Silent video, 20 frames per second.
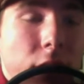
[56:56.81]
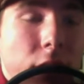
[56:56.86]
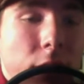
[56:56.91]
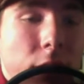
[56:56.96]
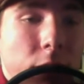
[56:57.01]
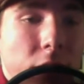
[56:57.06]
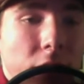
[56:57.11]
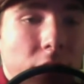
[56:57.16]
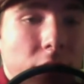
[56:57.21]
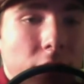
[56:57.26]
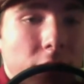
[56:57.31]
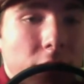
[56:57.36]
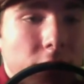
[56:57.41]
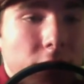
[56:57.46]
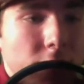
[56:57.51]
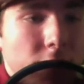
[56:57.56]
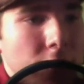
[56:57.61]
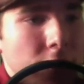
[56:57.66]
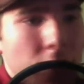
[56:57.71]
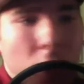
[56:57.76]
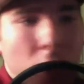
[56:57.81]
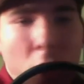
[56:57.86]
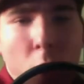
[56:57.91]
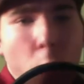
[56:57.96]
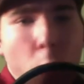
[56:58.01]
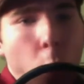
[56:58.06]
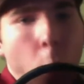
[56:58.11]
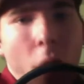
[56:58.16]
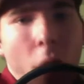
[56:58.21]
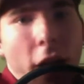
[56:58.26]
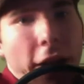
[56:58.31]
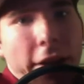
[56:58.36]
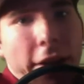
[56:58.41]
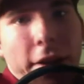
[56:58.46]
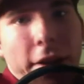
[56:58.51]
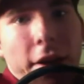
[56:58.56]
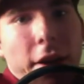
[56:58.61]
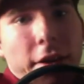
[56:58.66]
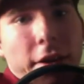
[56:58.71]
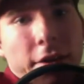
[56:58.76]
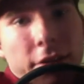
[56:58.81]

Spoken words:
because why not?